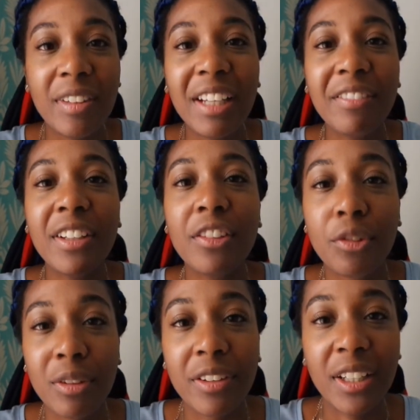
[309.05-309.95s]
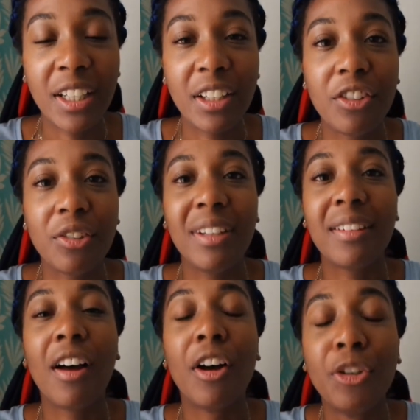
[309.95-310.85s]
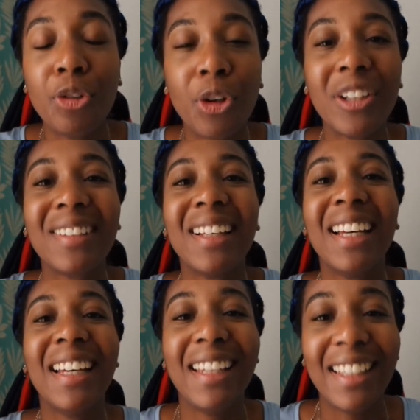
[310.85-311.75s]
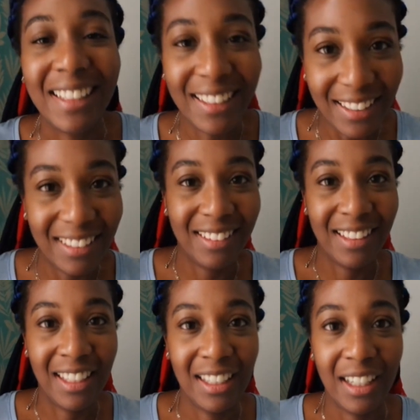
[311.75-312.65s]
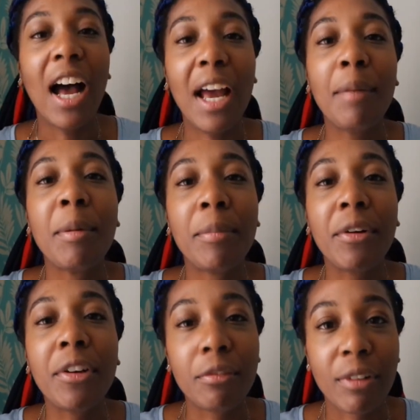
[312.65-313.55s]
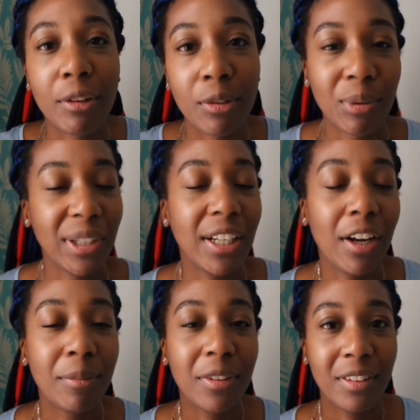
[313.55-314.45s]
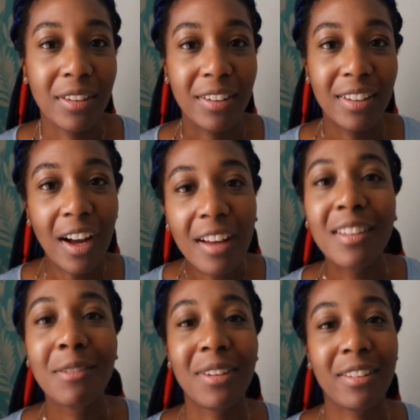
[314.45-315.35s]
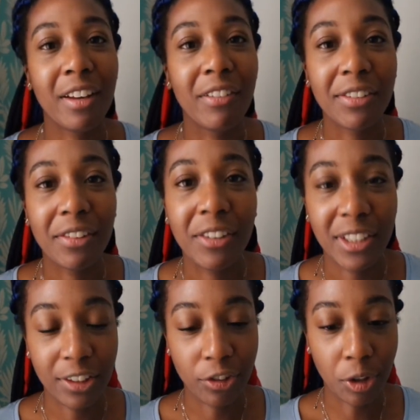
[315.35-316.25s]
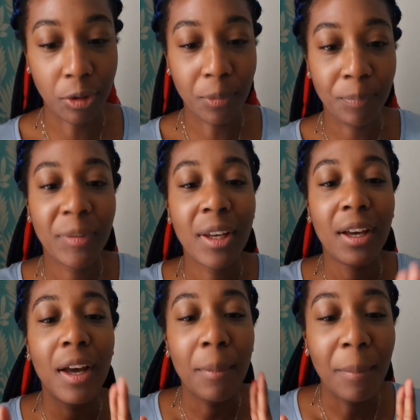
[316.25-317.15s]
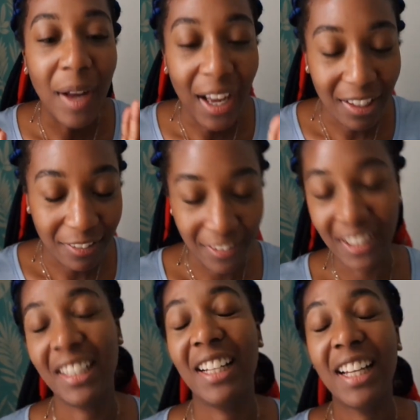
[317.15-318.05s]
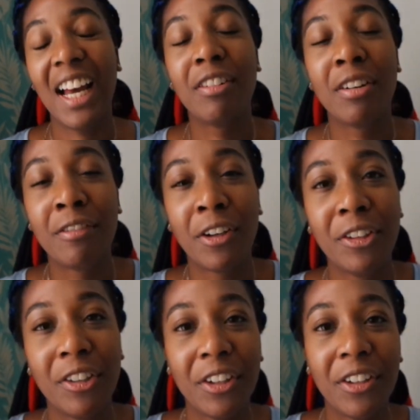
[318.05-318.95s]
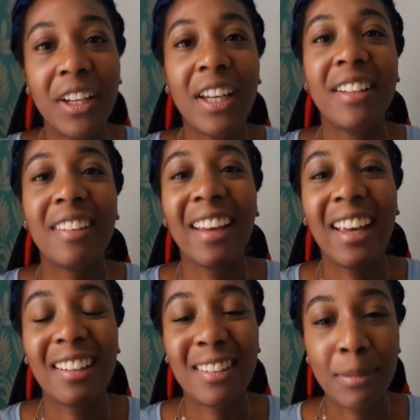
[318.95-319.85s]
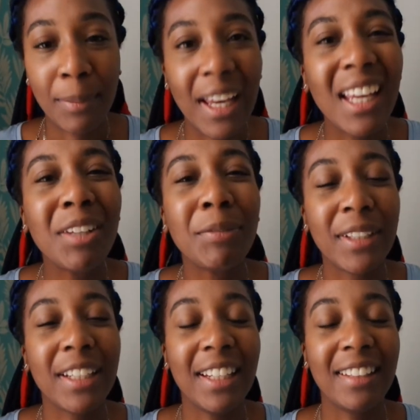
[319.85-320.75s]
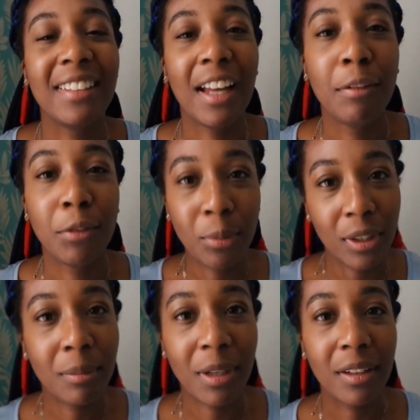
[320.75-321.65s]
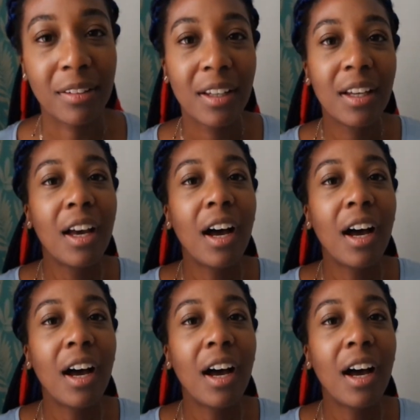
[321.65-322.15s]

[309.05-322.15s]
Service-driven industries are not easy. I am a broken record when it comes to customer service on this channel, but I finally have a photo to explain what it is that I'm talking about.